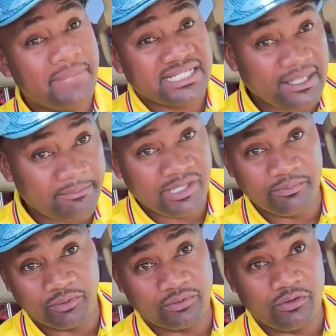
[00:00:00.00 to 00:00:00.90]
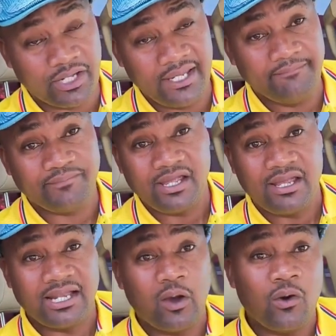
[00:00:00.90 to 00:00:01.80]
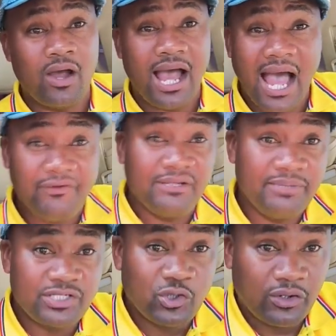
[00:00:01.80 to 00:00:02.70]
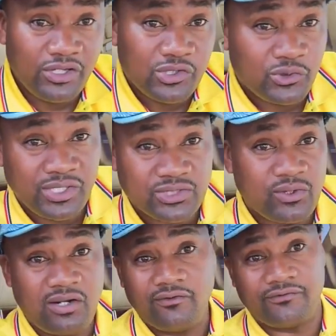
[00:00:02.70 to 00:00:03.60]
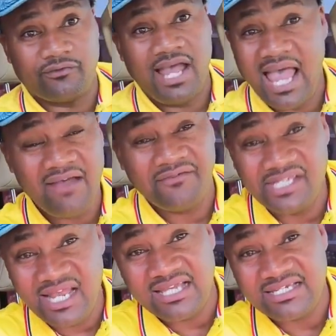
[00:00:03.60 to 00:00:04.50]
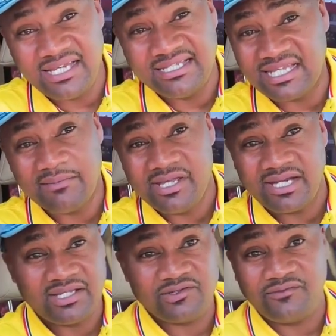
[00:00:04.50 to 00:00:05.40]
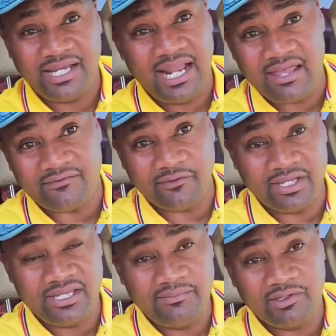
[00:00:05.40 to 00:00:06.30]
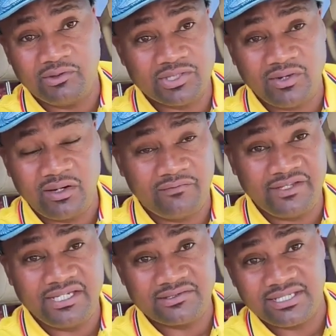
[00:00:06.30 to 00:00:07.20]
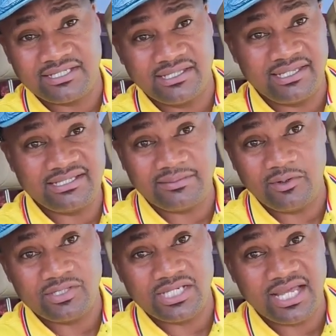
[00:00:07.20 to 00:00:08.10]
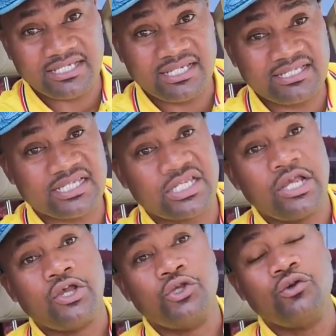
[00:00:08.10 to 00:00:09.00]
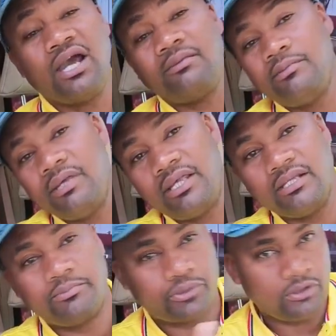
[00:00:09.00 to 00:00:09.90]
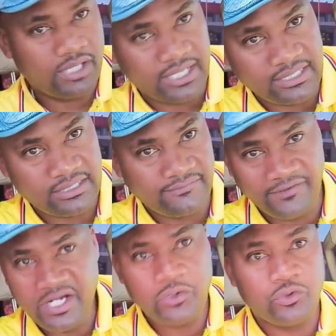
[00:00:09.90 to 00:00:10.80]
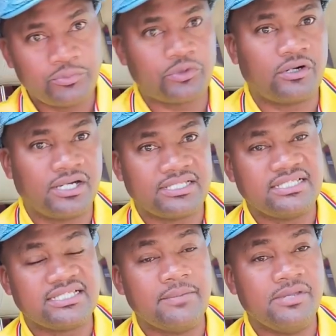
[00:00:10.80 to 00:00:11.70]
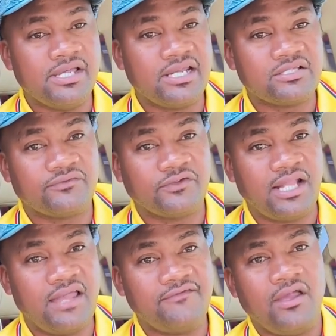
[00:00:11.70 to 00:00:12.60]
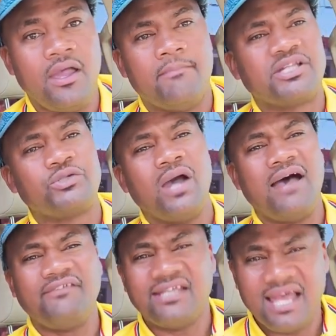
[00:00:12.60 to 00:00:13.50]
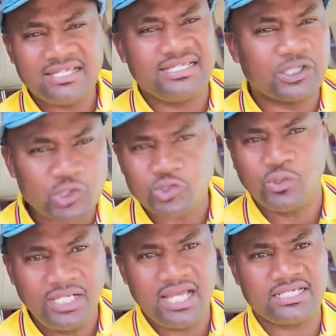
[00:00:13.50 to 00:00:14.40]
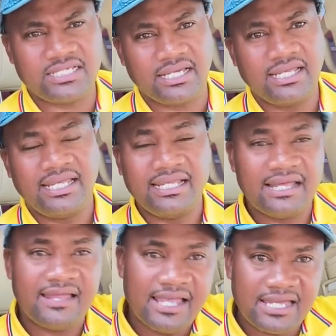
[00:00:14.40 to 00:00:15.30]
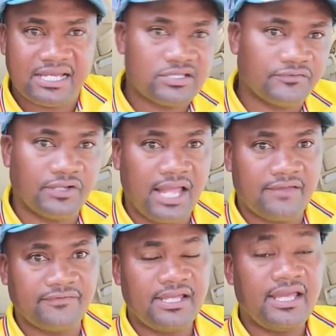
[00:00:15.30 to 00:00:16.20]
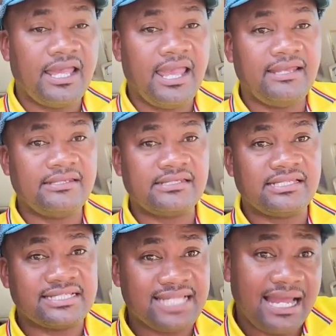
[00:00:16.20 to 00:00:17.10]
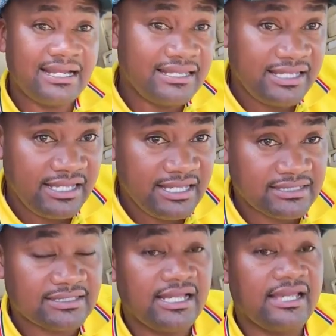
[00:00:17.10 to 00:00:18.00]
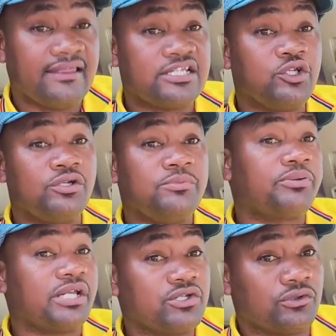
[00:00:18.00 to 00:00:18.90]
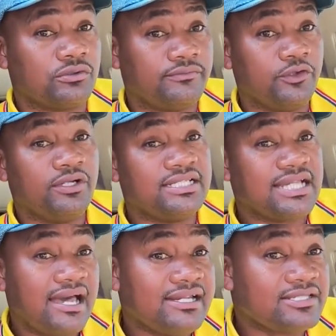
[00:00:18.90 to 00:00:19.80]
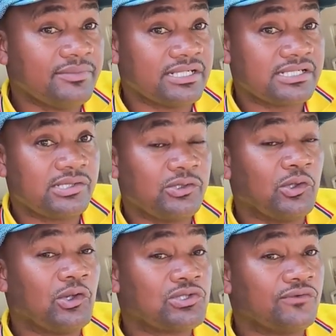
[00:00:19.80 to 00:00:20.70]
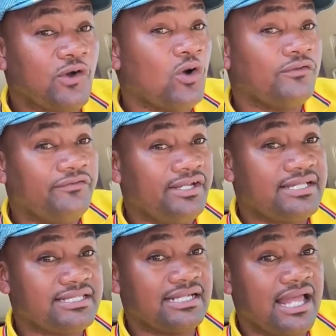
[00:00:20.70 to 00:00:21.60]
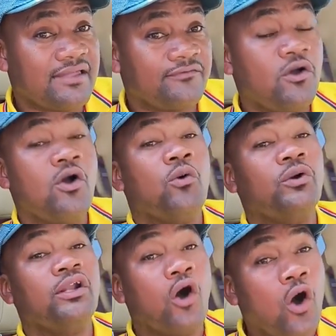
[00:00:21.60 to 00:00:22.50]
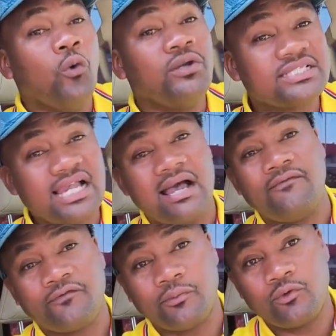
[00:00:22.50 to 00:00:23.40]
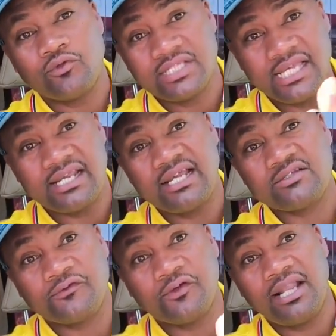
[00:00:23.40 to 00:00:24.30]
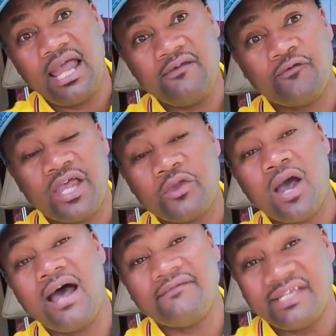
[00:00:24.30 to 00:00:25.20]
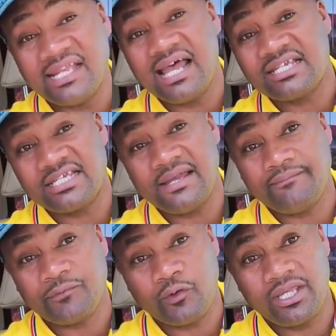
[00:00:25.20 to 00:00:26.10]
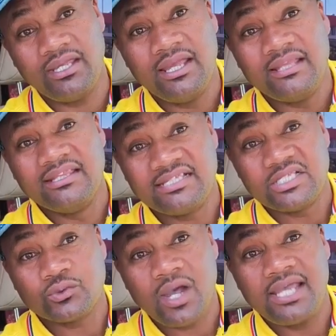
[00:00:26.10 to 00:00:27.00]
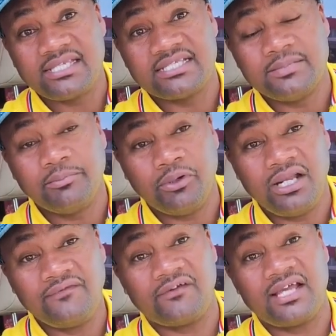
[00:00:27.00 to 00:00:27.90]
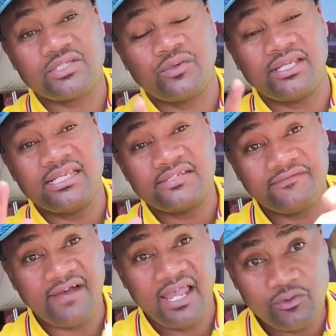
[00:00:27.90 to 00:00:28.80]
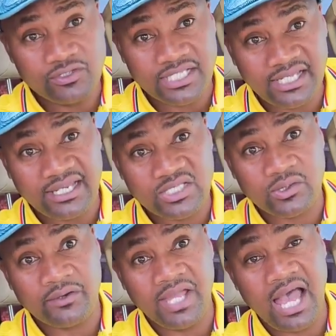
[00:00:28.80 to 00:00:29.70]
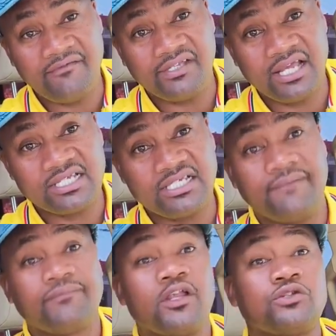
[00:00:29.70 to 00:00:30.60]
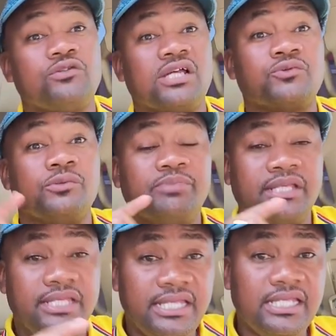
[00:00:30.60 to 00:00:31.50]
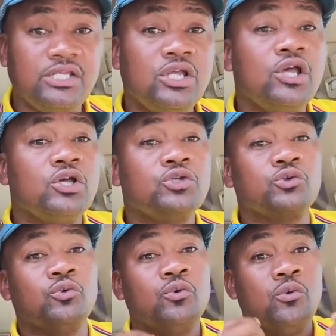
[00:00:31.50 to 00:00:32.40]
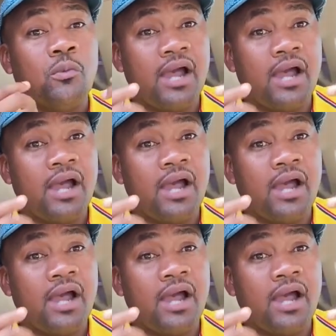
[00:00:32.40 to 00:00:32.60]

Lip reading: better people, okay? Now, I will be talking to you as one of you. I have inertia in some areas of my life, okay? Because one of the interesting things about inertia is that you can be making progress, very good progress in some areas of your life, but you have inertia, total inertia, in other areas of your life. And the sad thing is that your depression, your discouragement, your loss of confidence in life will always come from those areas of your life where you have inertia, okay? This is why it is important for us to identify those areas where we have inertia, so that we begin to